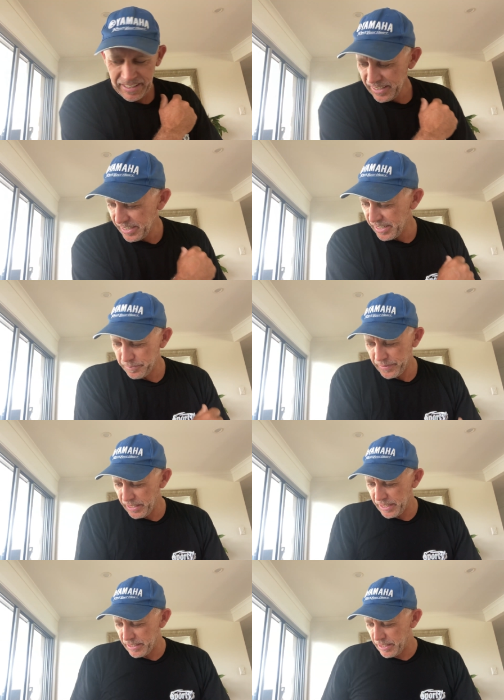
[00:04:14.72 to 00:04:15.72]

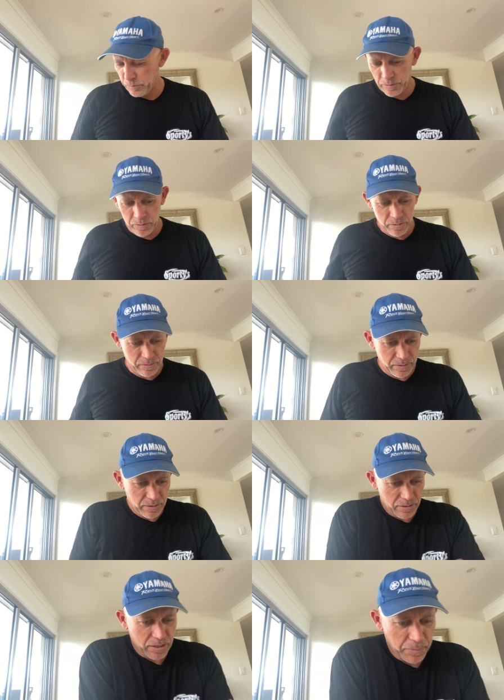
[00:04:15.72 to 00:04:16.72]
Yeah, and then
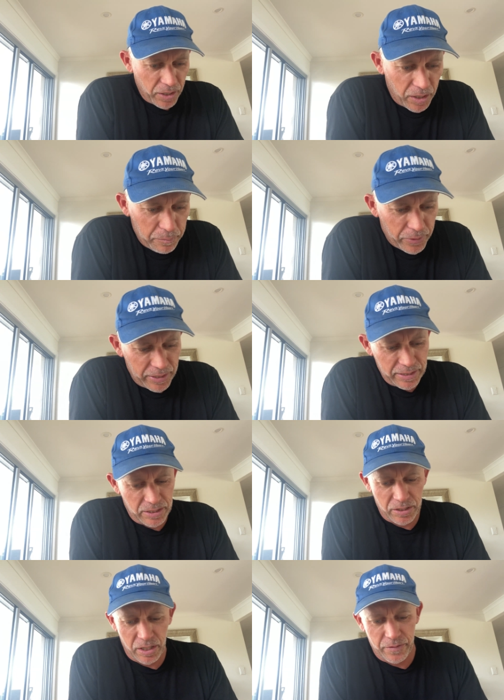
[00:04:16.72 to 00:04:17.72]
some hard bodies.
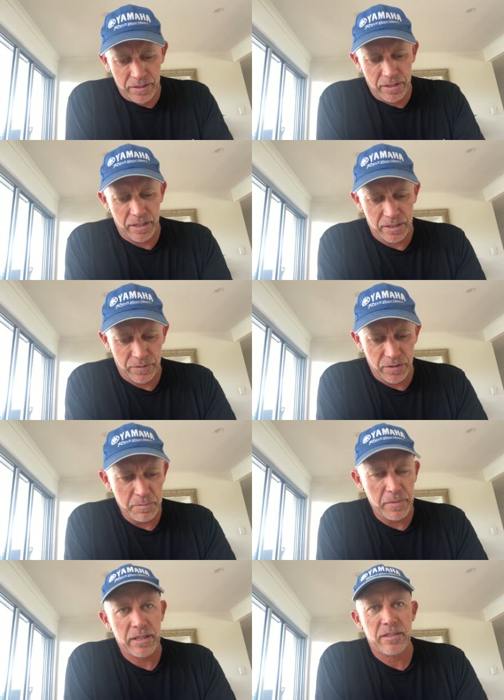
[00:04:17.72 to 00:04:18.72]
So over the next few
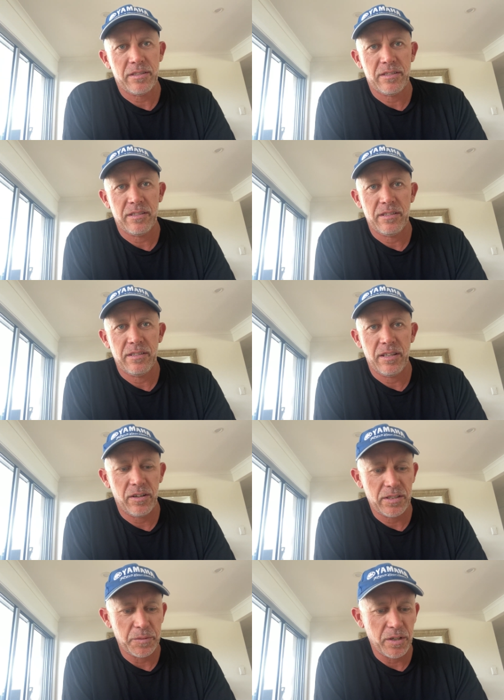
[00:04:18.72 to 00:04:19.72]
months there
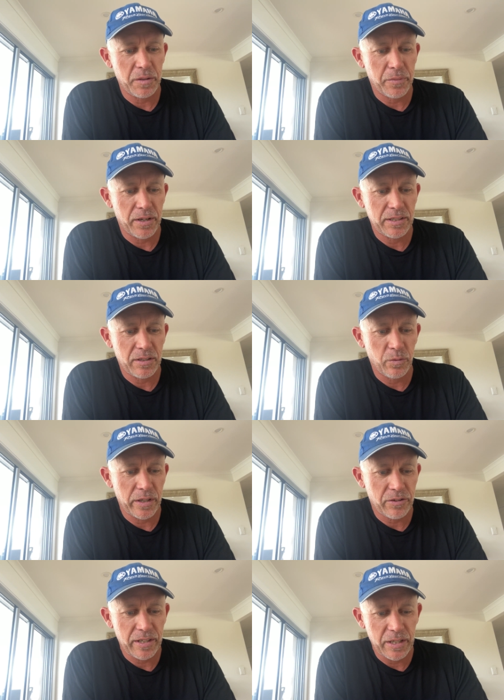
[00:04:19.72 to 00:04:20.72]
are some hard bodies that'll
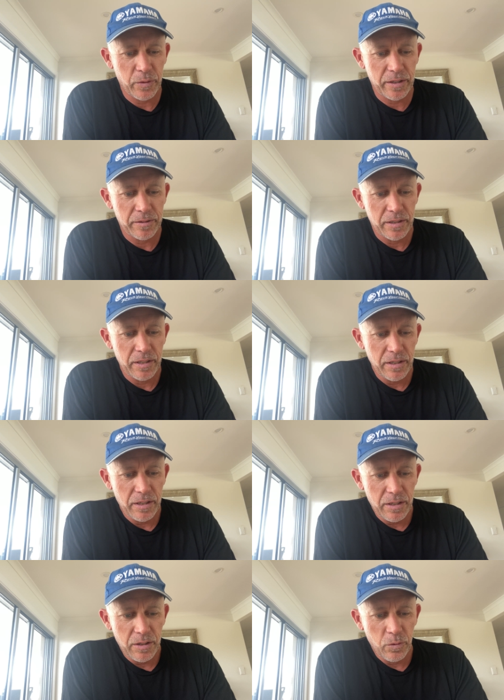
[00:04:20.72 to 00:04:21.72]
work really well.
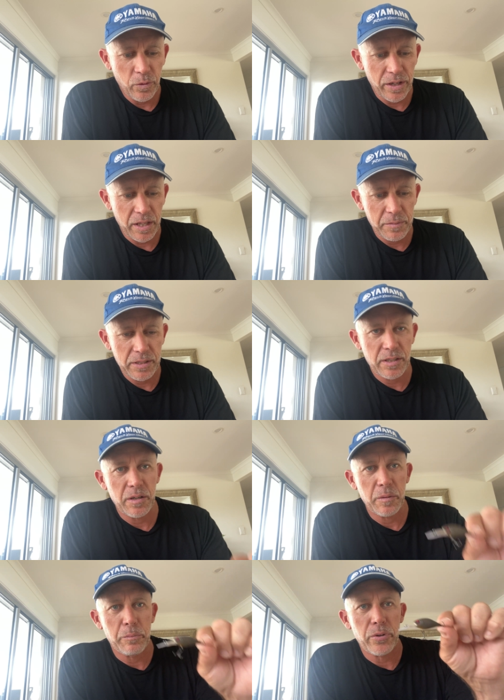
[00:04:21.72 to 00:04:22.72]
One of them is
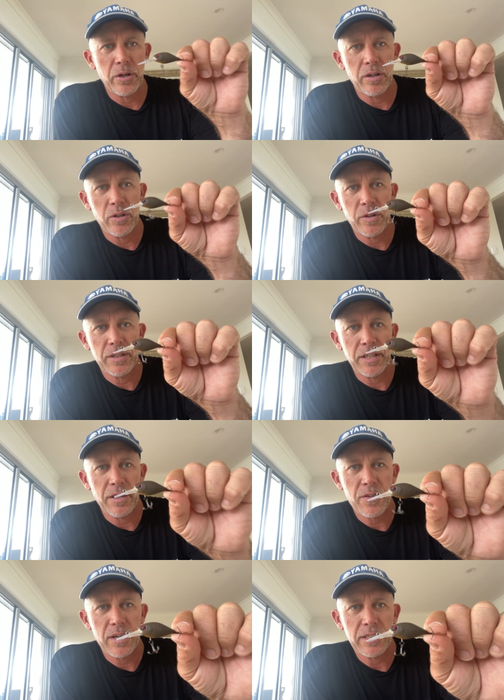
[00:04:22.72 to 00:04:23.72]
the Lure
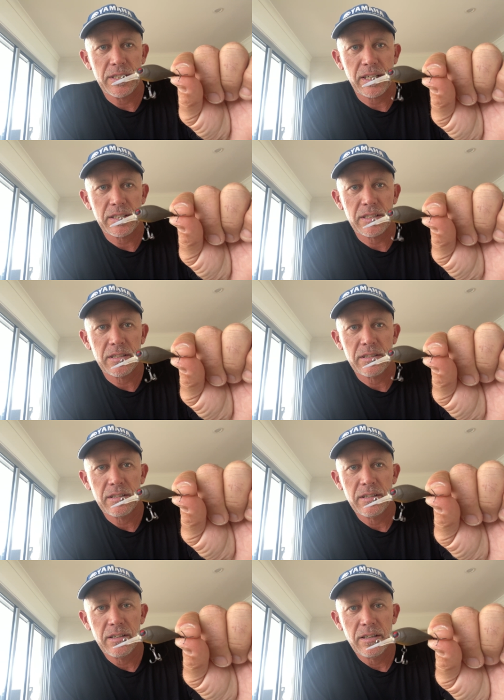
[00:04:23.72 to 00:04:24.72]
D36.
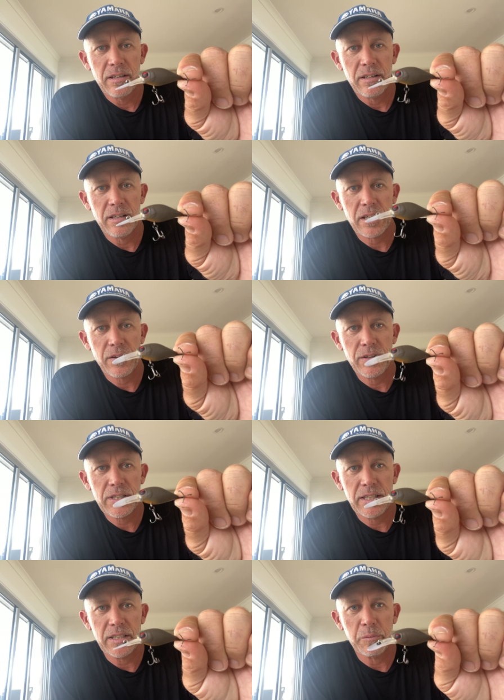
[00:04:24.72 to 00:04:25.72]
Like if you're
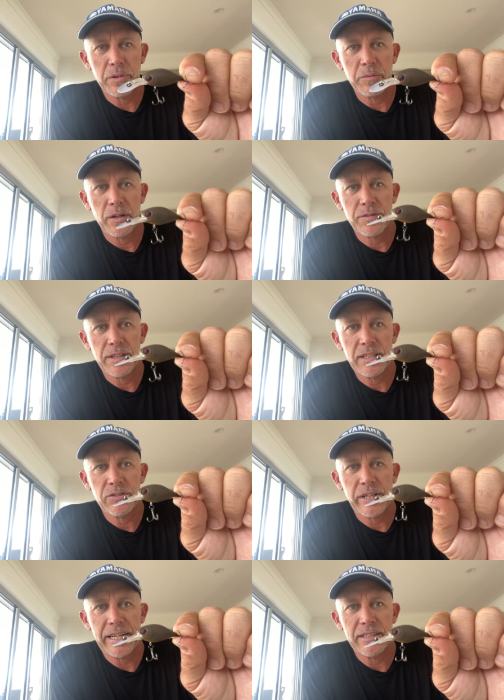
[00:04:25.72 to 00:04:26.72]
chasing brim after these
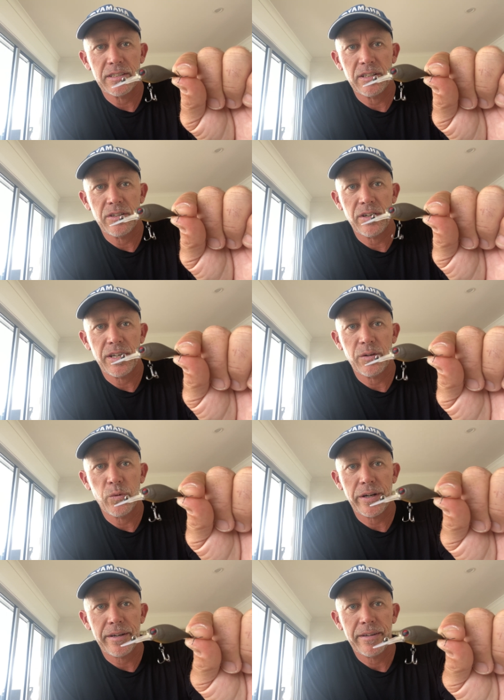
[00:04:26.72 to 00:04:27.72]
rains in the dirtier
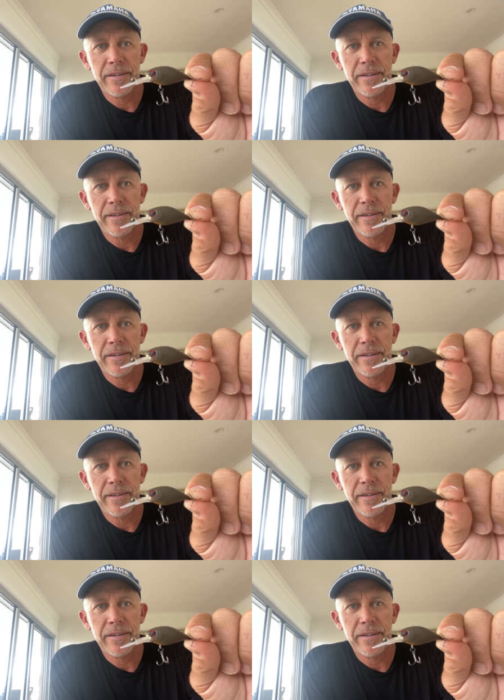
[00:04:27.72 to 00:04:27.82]
water,